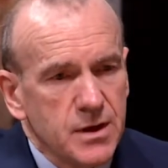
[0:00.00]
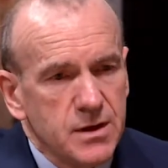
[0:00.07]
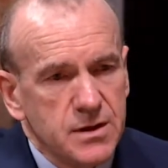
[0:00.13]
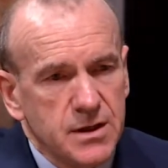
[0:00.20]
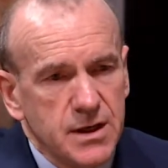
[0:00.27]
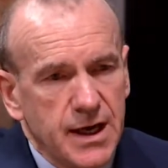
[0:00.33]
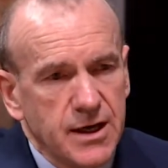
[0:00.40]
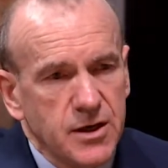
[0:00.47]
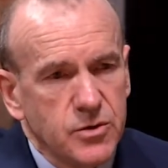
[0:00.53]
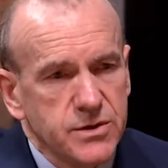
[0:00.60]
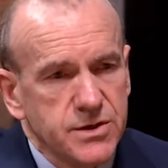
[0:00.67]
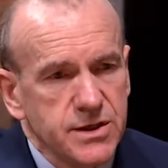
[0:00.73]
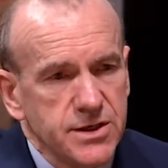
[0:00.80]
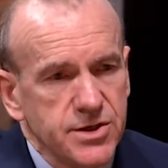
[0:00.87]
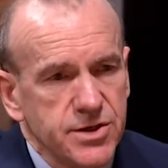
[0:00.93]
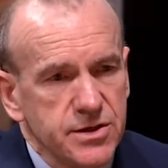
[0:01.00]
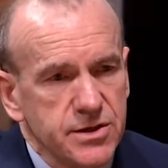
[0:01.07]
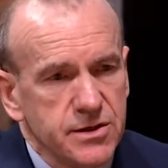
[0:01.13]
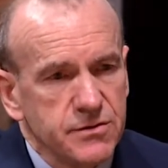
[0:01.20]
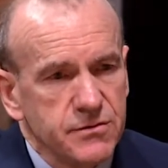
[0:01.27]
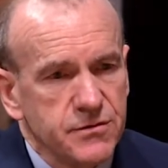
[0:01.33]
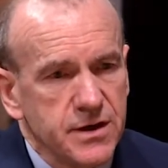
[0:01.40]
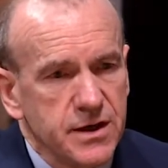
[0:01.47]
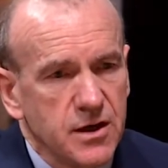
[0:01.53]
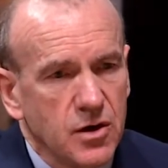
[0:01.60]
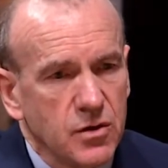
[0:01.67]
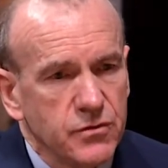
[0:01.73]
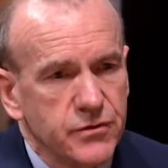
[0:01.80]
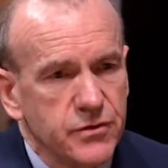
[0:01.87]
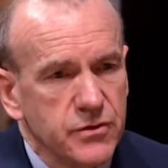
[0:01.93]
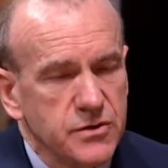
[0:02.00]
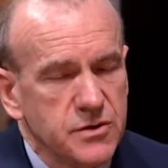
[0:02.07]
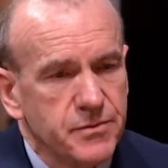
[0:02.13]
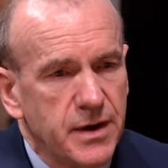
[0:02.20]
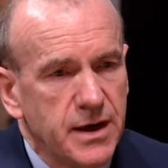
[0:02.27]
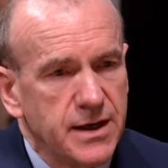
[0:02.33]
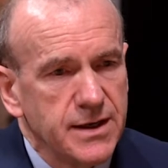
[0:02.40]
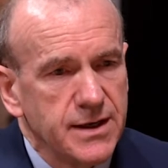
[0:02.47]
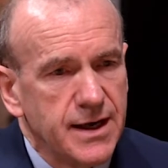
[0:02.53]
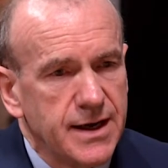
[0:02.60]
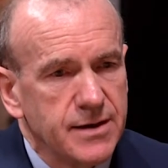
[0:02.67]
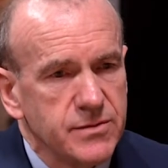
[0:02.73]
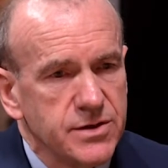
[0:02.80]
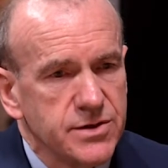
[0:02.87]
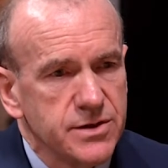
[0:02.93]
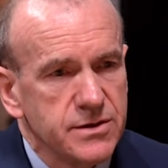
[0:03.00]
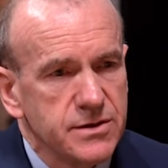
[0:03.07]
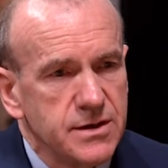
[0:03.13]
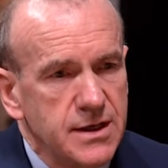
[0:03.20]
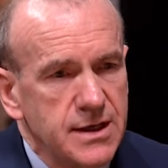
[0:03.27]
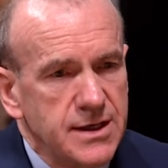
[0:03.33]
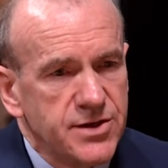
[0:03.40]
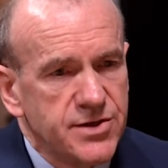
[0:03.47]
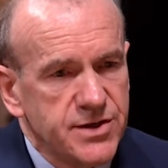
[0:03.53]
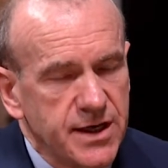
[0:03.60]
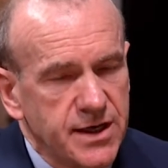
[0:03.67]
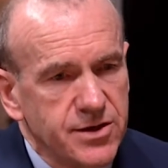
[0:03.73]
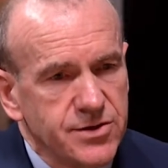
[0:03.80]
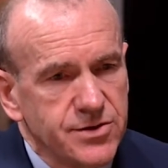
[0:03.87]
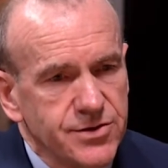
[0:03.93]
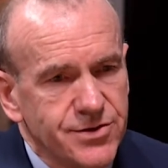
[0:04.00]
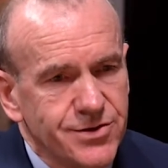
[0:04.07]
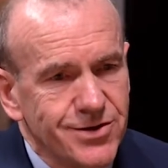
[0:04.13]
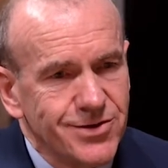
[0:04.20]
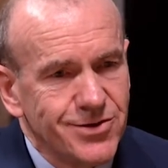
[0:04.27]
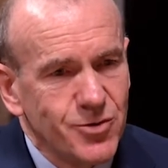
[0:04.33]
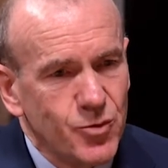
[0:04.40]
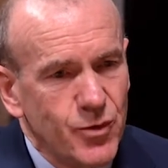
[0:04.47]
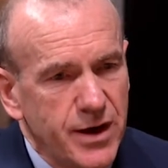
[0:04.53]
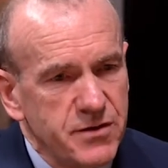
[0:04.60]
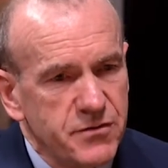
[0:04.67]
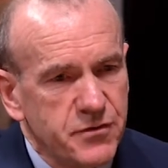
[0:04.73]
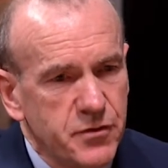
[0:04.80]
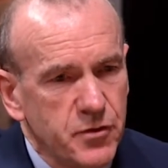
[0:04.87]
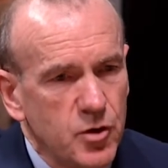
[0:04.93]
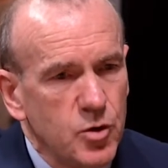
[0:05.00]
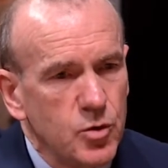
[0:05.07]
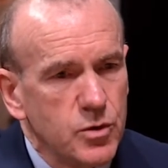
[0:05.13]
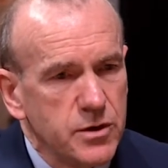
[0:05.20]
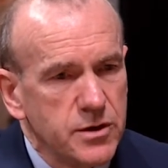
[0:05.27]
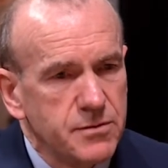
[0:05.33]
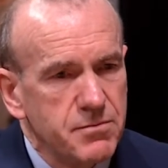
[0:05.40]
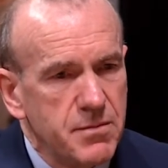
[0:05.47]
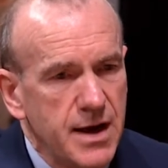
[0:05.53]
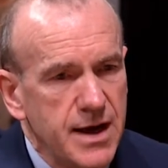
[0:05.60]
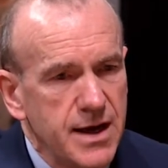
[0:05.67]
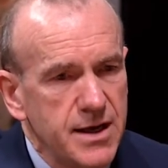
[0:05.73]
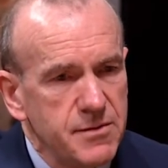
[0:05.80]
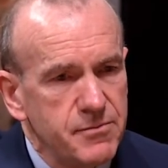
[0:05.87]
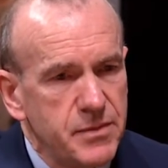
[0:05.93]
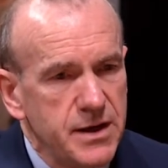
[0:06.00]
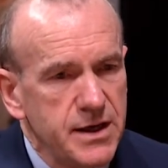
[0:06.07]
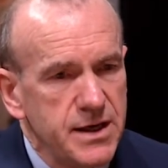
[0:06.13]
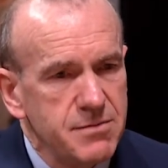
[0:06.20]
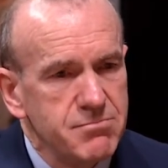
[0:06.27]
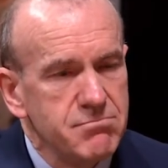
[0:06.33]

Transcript: the acquisition of uh, Whole Foods by Amazon signals that the way forward may be